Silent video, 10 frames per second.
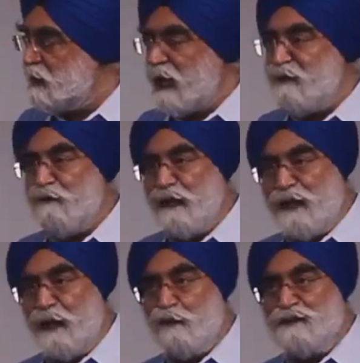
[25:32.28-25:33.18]
And when
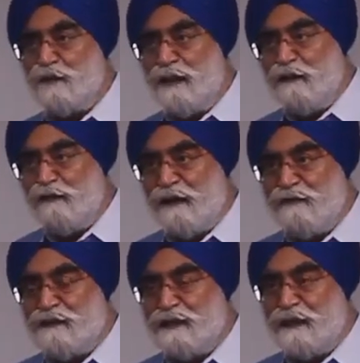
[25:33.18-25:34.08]
I was 25
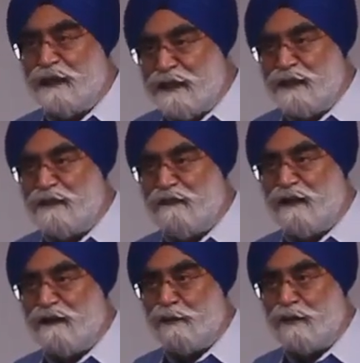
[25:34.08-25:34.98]
years, I needed the
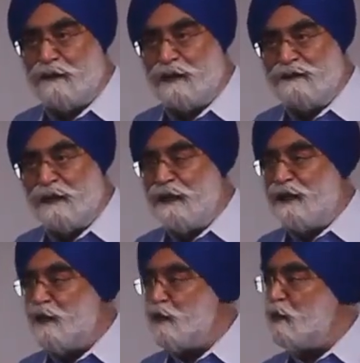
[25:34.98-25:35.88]
5 parothas.
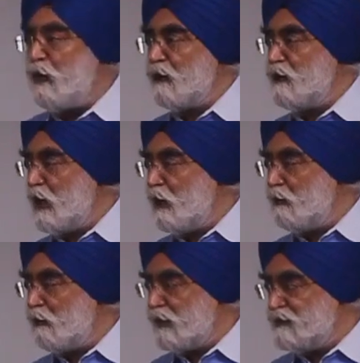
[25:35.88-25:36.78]
You are
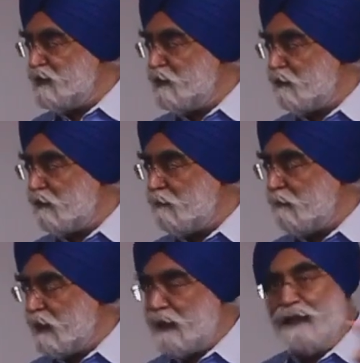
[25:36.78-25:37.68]
now raising your
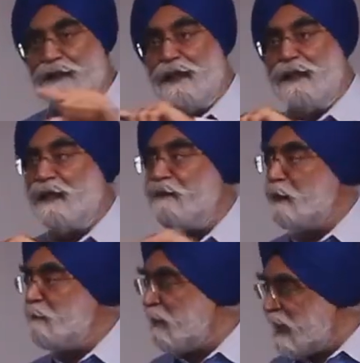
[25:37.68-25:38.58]
money and taking
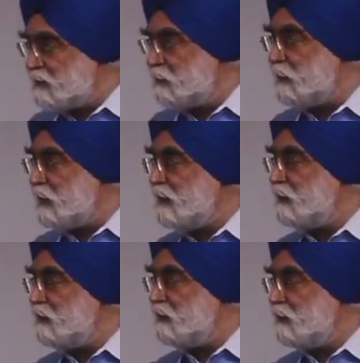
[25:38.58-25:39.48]
away back the money.
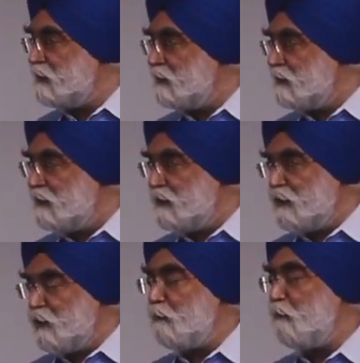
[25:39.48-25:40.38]

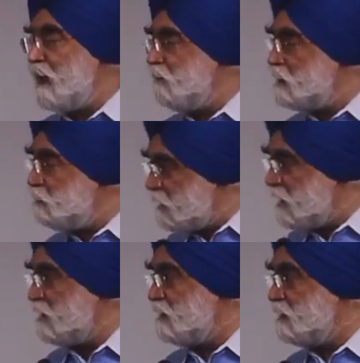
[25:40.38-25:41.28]
You're playing with
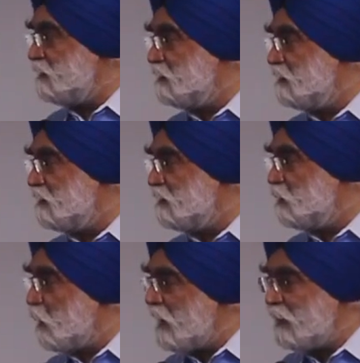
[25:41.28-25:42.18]
me.
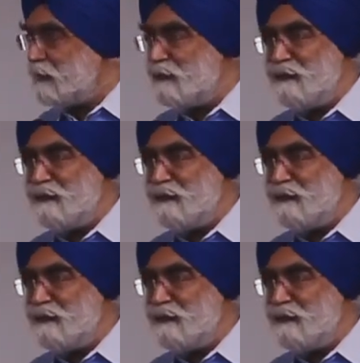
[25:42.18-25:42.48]
Why?